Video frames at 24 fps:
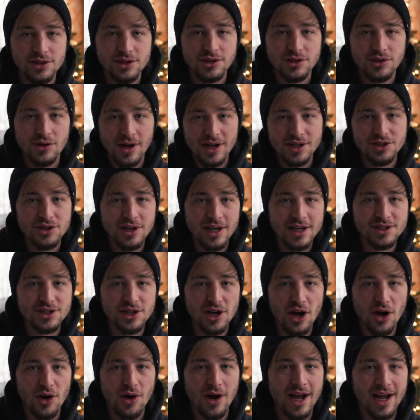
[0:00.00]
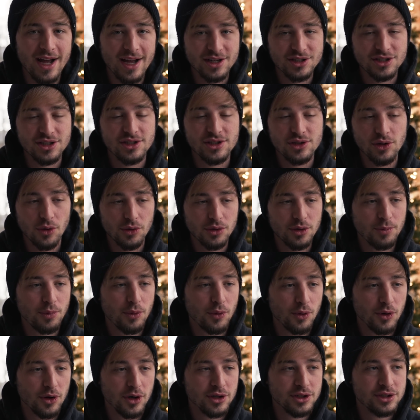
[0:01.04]
So as you guys know, I actually sold the
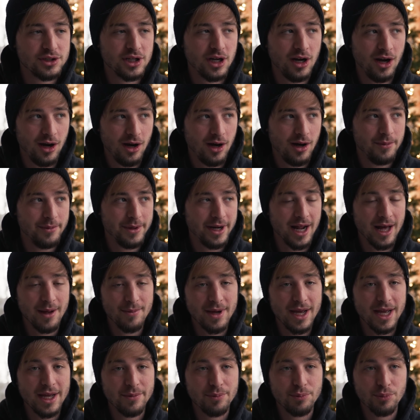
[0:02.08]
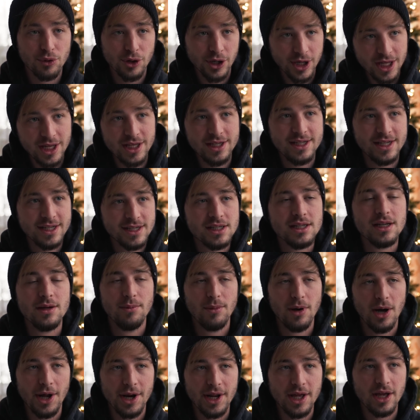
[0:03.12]
Porsche um, and I made pretty decent
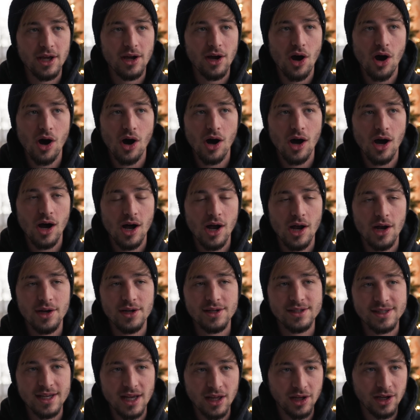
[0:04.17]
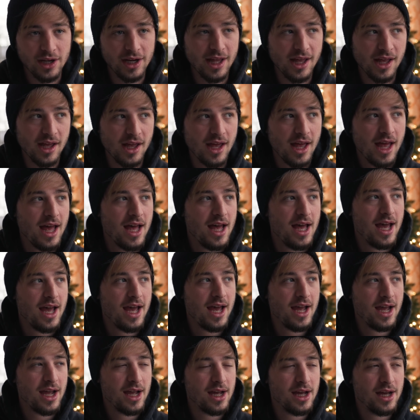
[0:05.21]
money on selling it
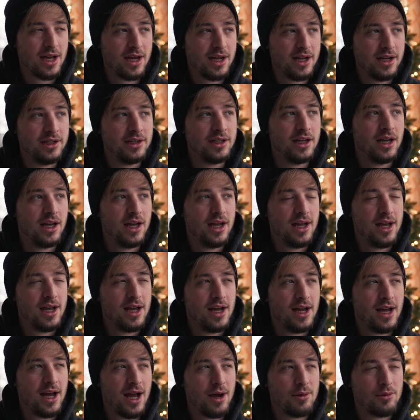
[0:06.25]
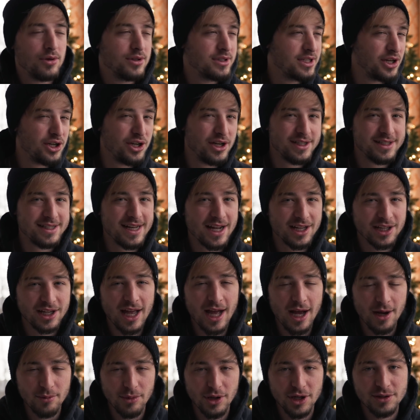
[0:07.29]
and I won't tell you exactly
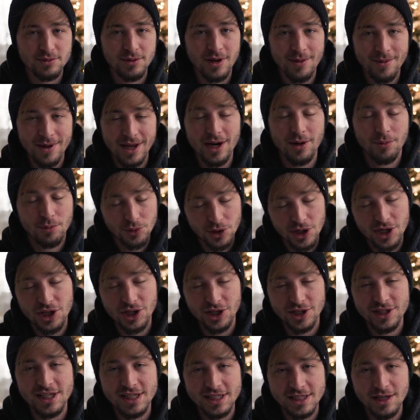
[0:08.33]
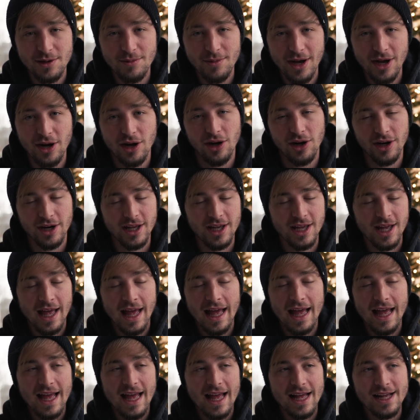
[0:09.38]
how much, but I made a pretty good decent amount on it.
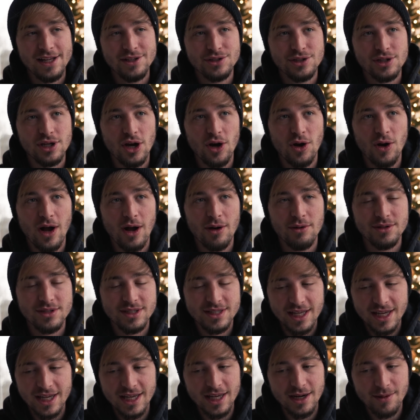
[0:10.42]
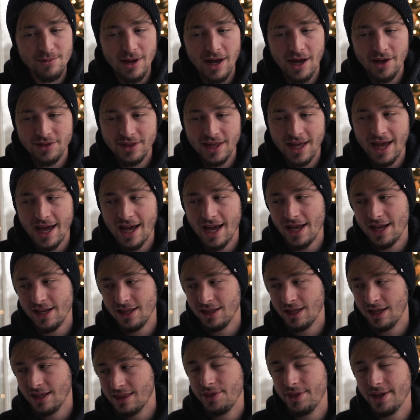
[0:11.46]
And so I was thinking about that
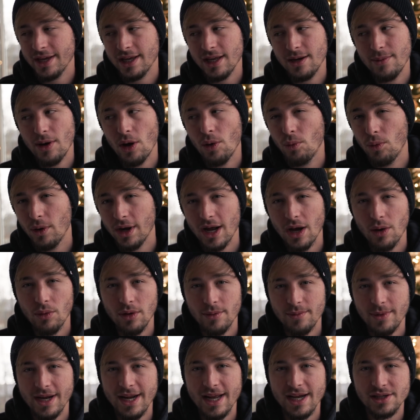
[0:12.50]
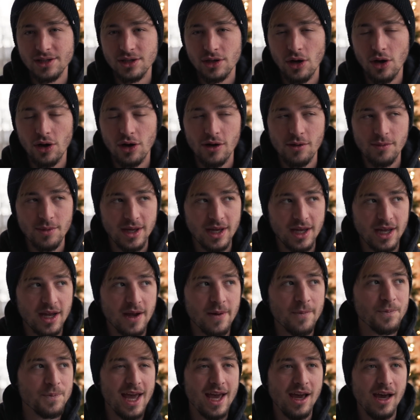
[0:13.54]
and like thinking about what I want my next car to
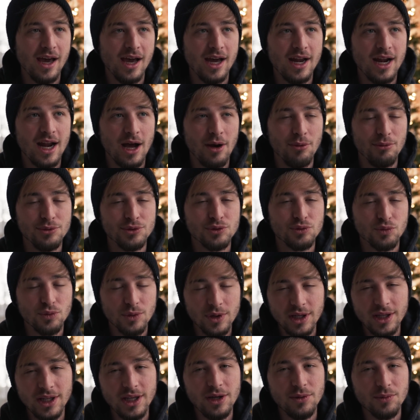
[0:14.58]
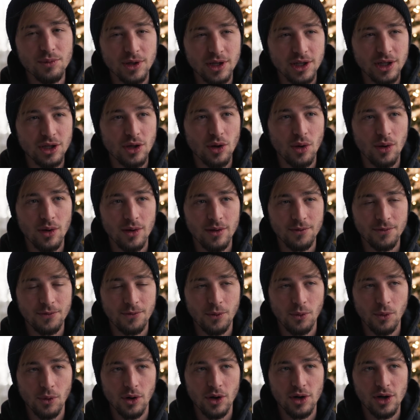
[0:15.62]
be. And I was really, really going
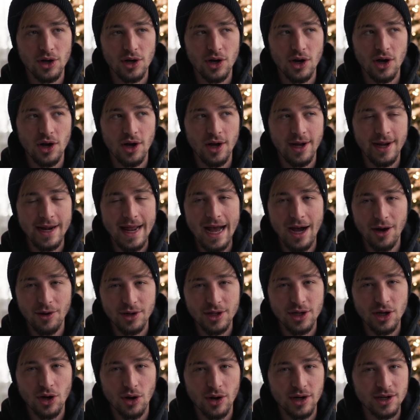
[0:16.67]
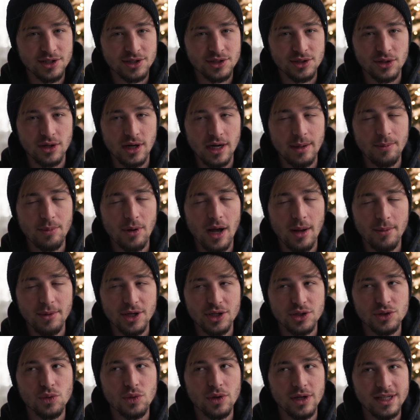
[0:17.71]
for an Audi RS3, probably
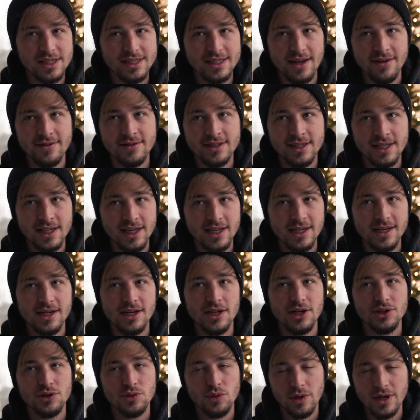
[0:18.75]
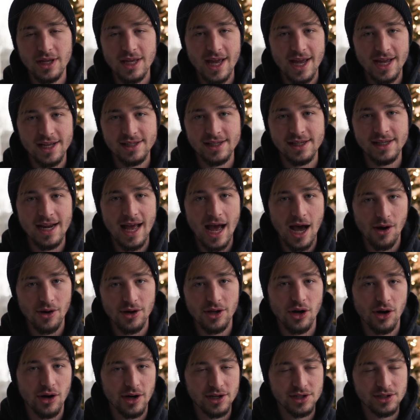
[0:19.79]
a 2017, 2018 Audi
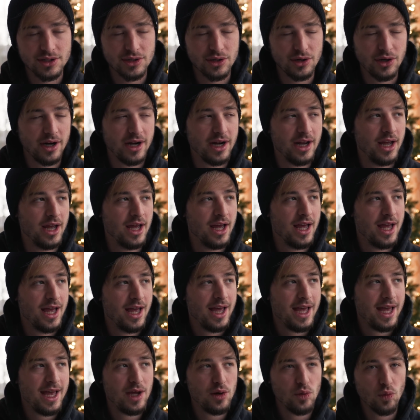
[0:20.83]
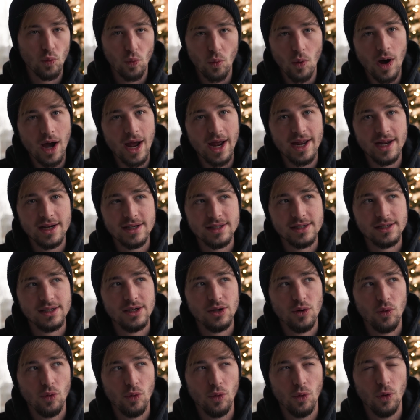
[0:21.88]
RS3 in white
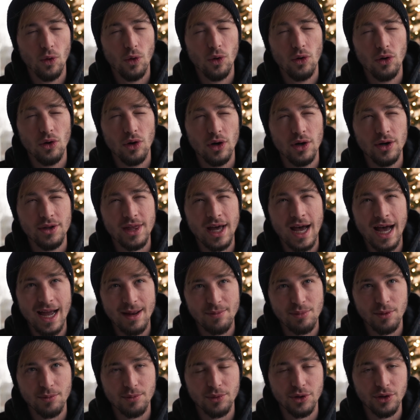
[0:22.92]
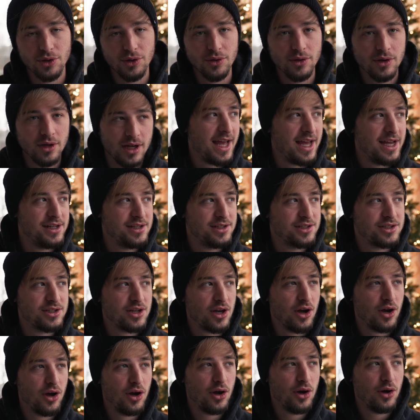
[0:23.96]
or the hyper blue. And
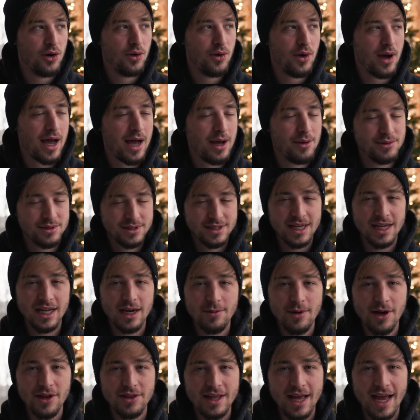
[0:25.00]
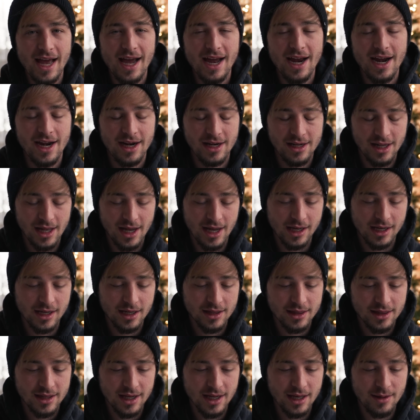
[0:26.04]
so I was thinking about that and like
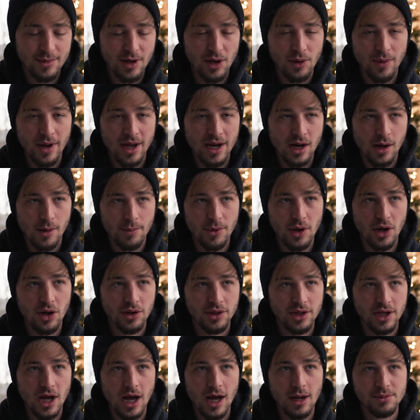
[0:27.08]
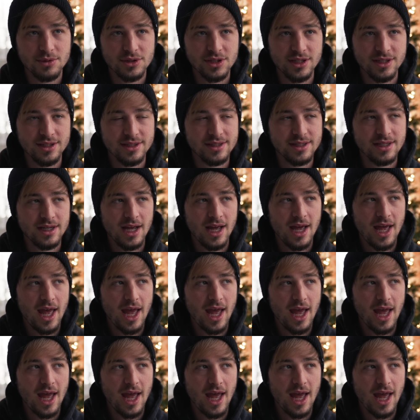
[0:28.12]
thinking about weighing up all the options.